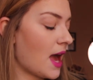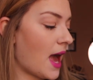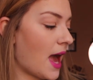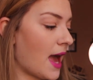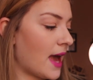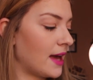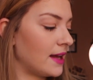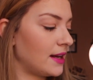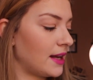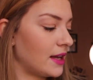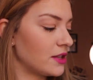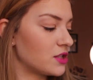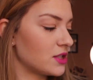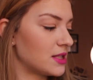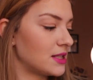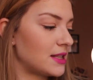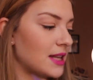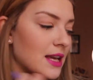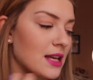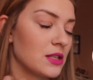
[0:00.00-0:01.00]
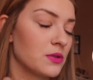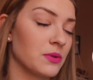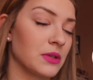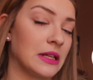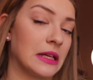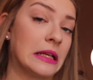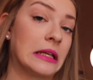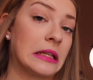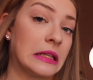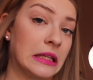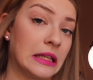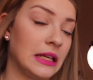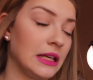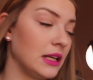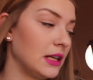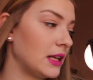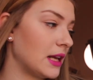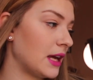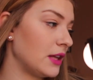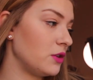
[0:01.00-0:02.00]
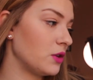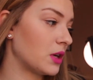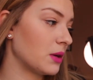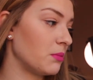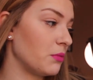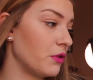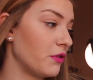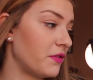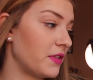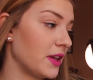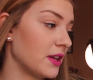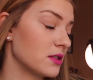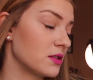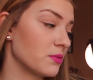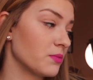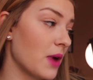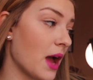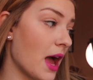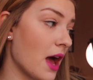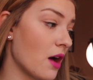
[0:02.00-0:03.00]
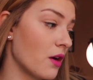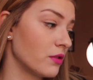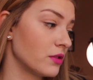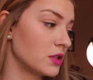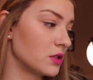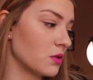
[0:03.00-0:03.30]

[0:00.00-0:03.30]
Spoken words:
and it just stays really clean, and you can move things around.